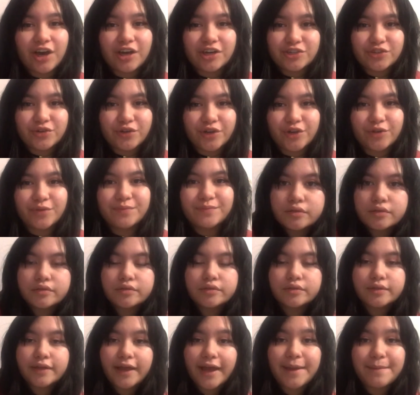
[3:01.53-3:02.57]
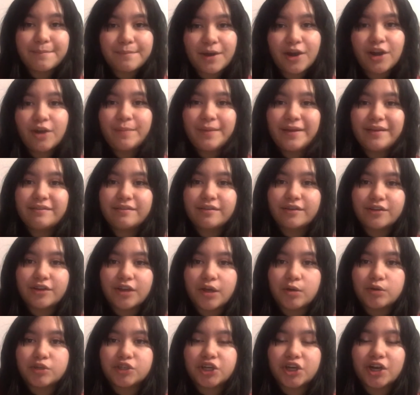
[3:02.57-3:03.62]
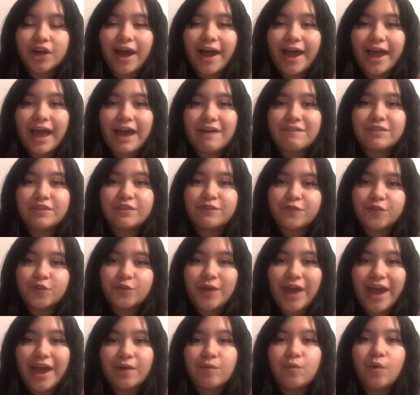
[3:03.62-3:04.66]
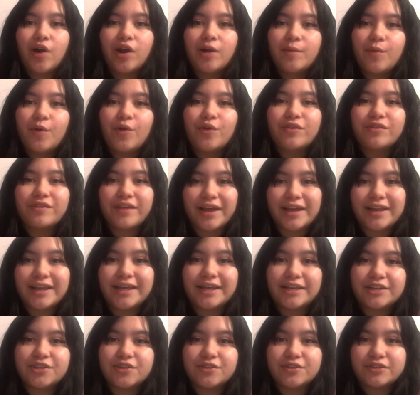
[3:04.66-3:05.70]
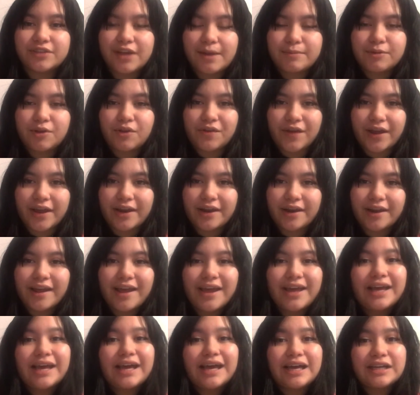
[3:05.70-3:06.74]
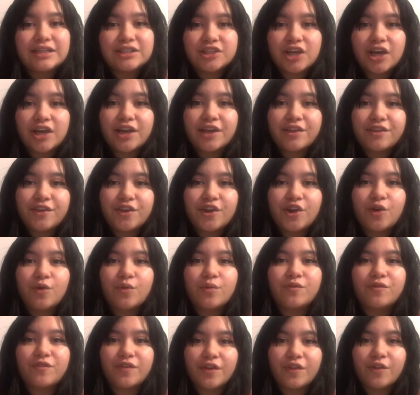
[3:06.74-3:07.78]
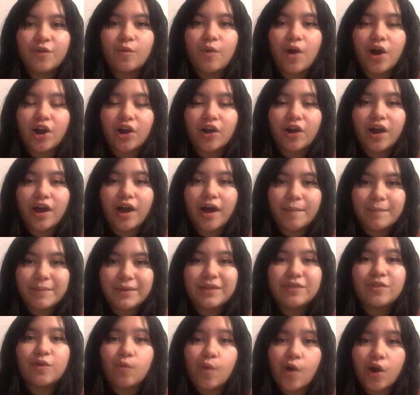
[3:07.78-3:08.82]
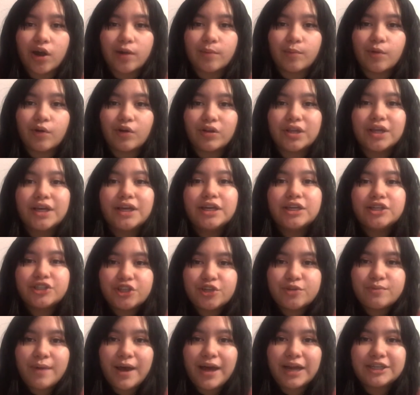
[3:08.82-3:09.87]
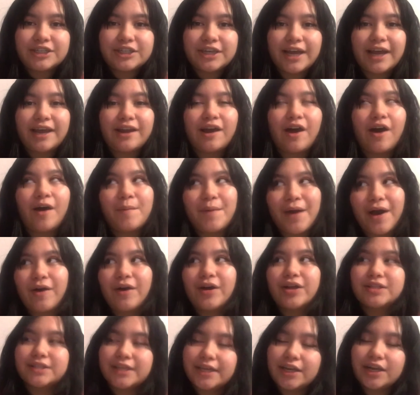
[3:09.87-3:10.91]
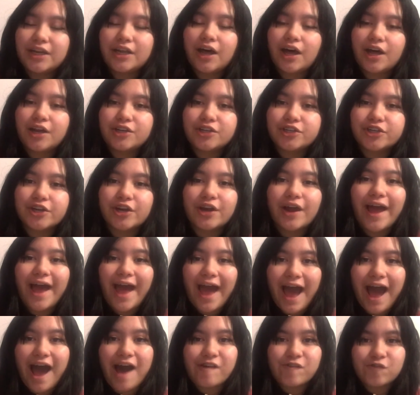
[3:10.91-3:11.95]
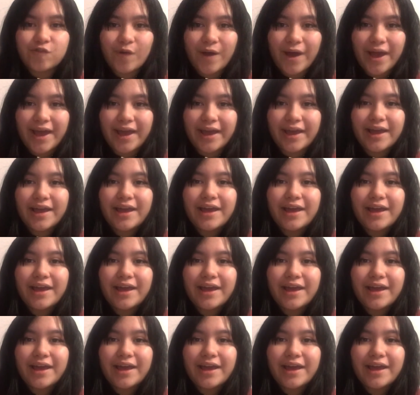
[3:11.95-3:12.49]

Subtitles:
true. In Butterbean's enclosure, I have his food and water bowl slightly into the substrate. As long as you don't fill the water up in the water bowl too much and about a little under halfway,